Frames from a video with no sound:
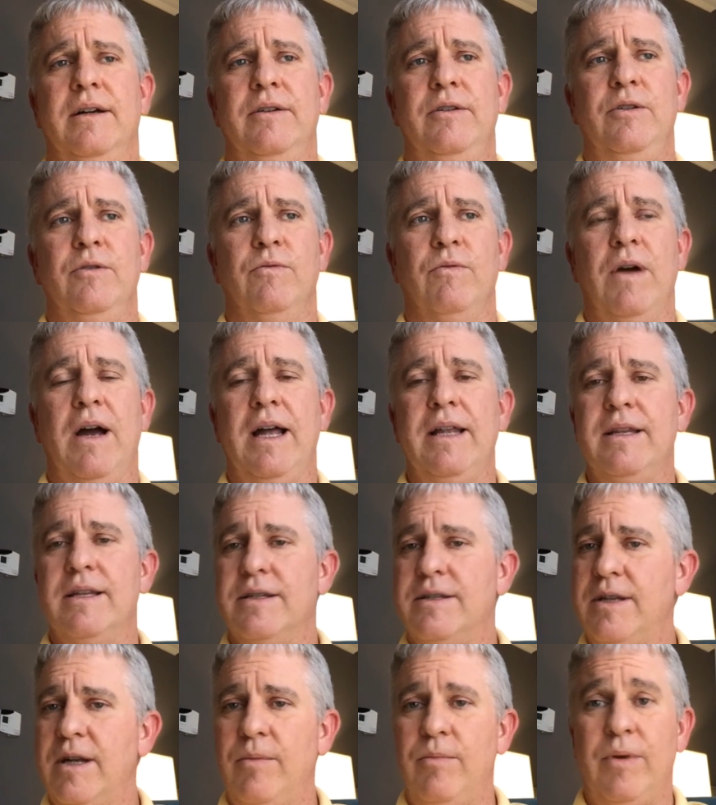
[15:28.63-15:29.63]
You ride the
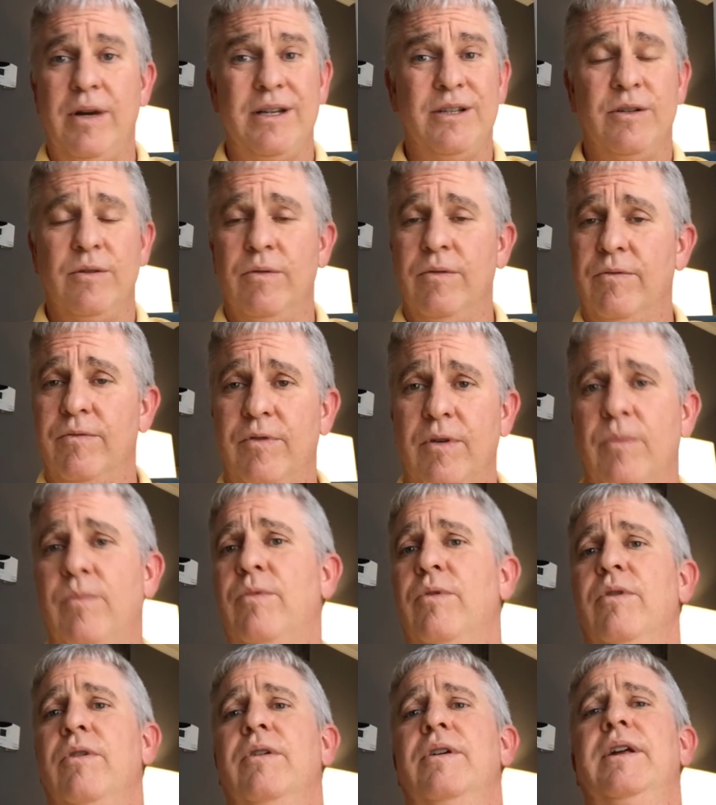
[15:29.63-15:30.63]
subway to and from
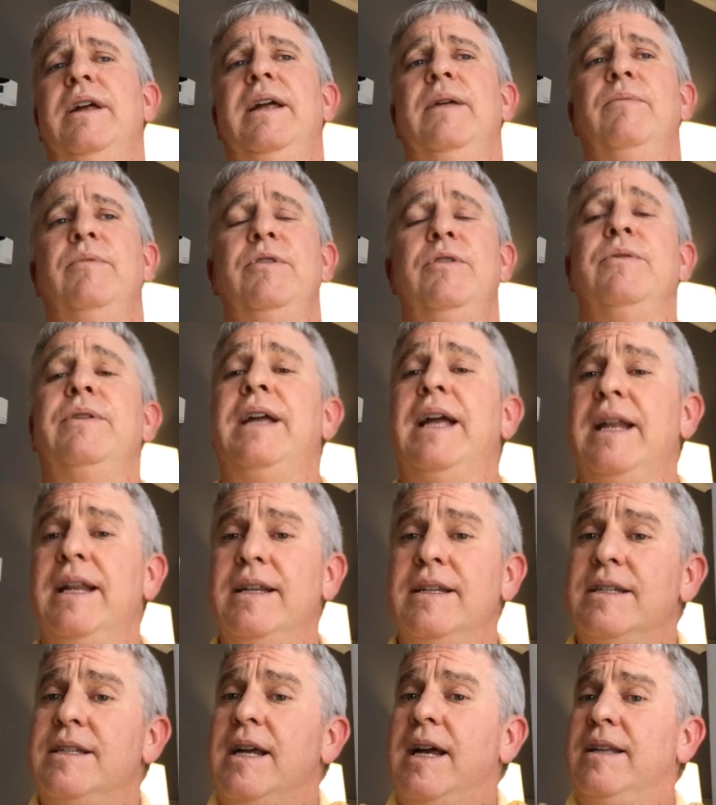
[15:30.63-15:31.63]
work, and when you get
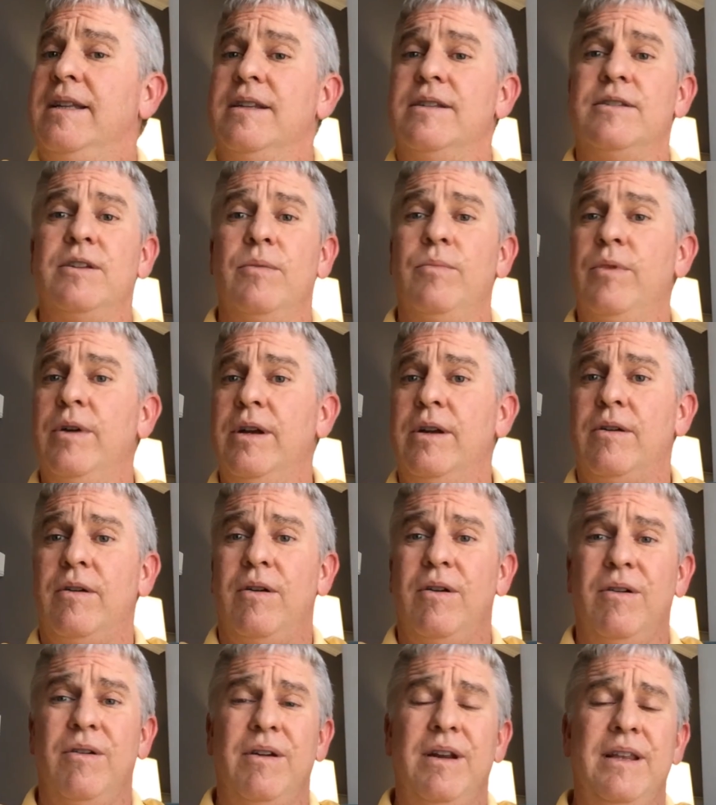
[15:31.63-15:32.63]
inside the subway
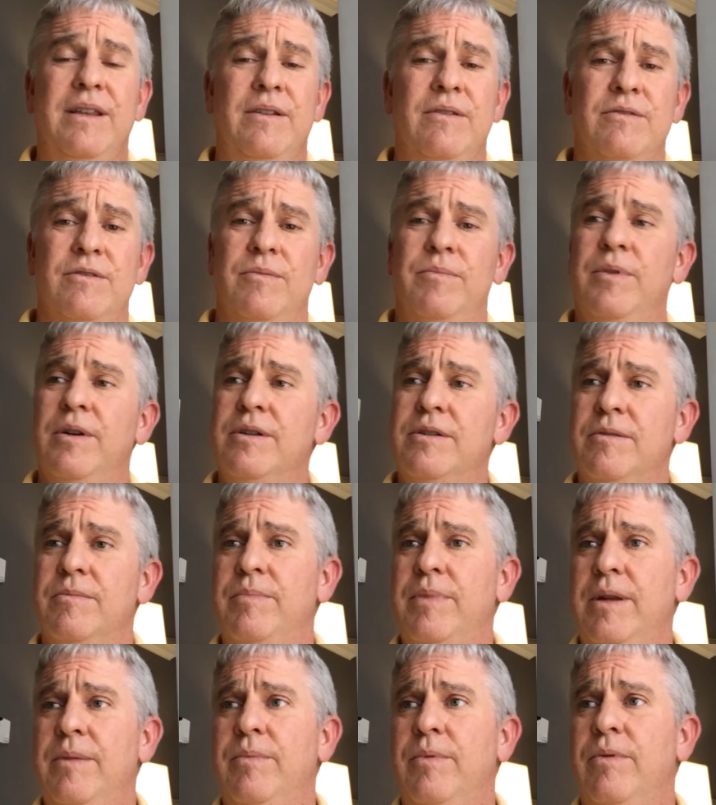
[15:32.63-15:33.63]
car and there's a bunch of
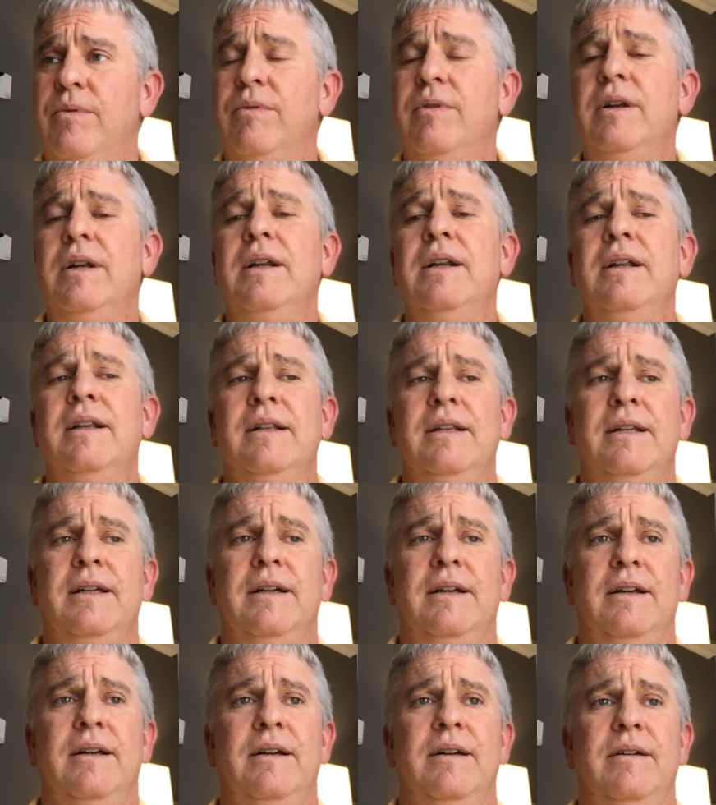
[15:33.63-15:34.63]
people,
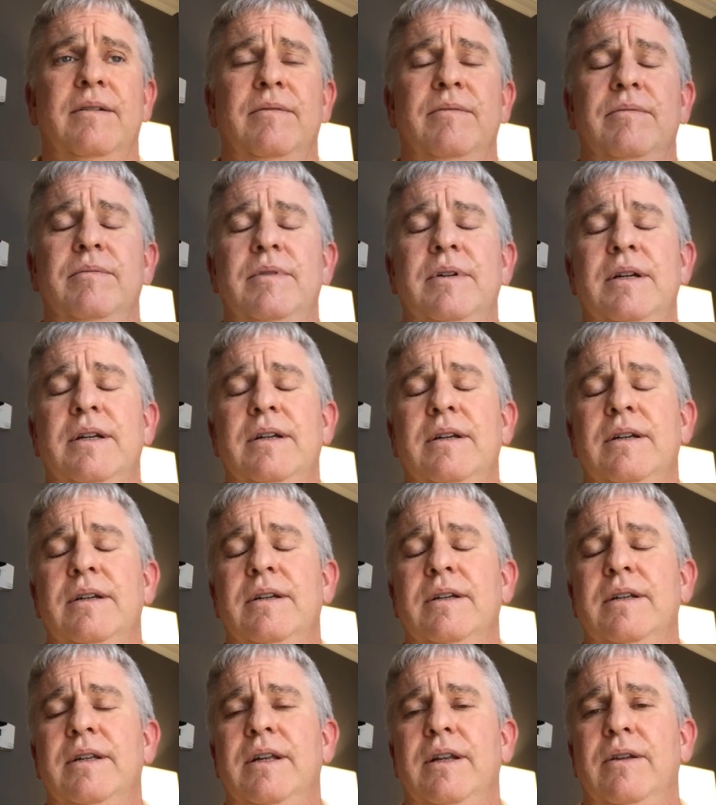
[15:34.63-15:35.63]
uh,
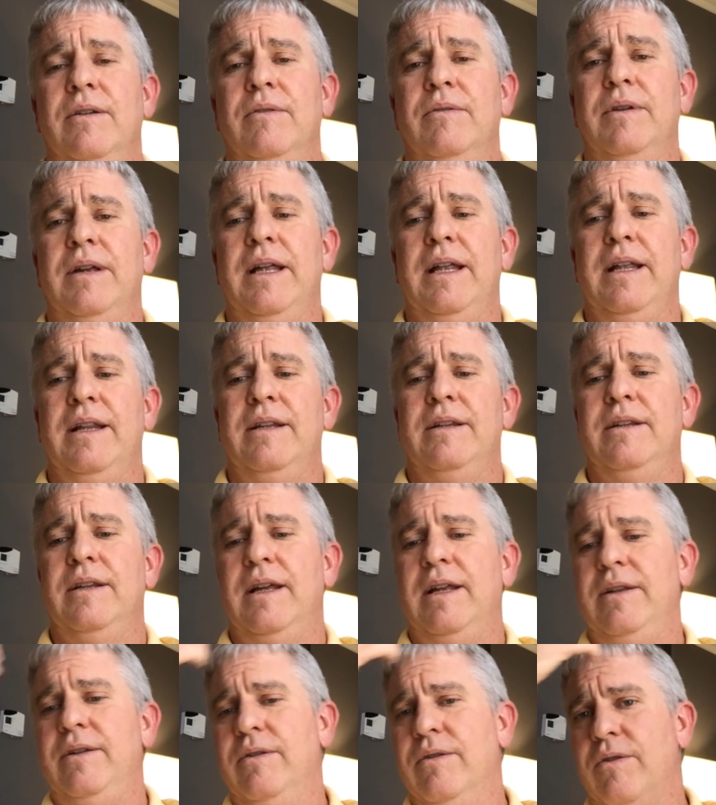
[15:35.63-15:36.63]
and
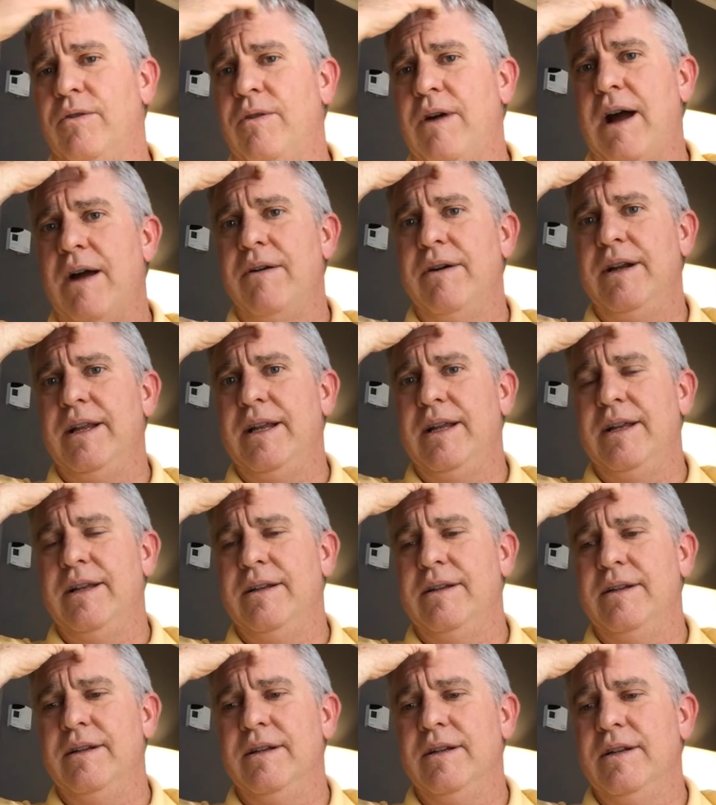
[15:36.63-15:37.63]
you're crowded
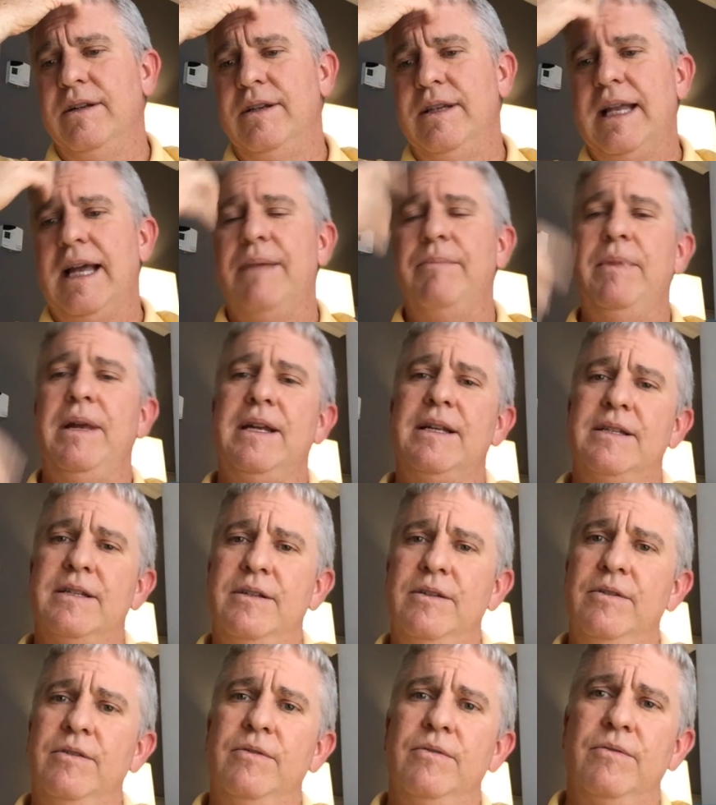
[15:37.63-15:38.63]
in, that makes
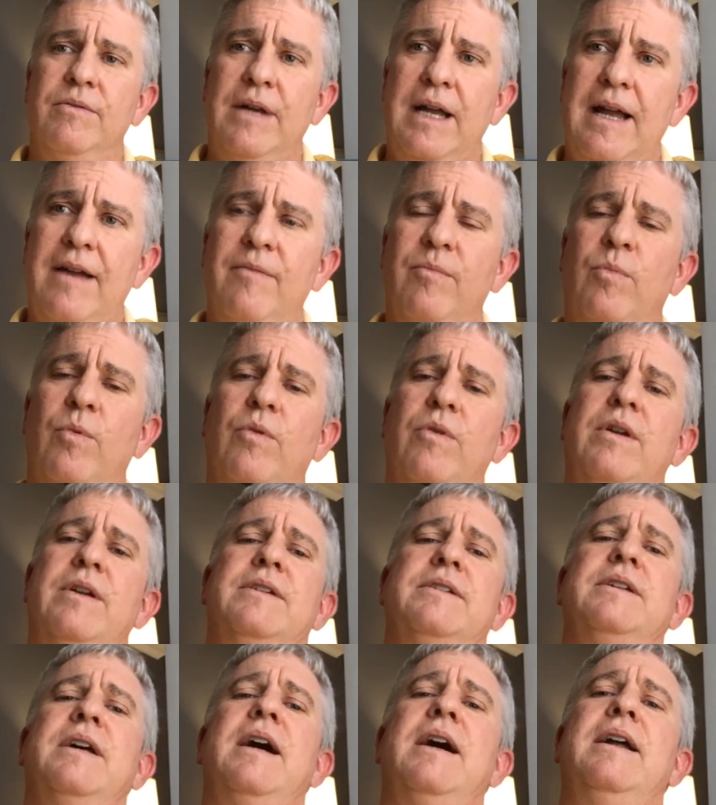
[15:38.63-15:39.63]
you have more
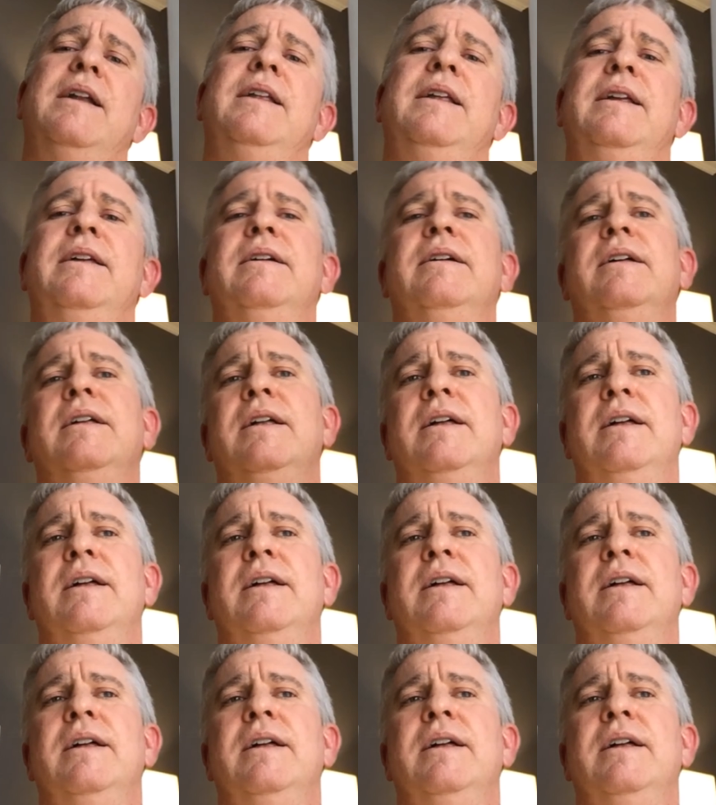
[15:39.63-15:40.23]
anxiety.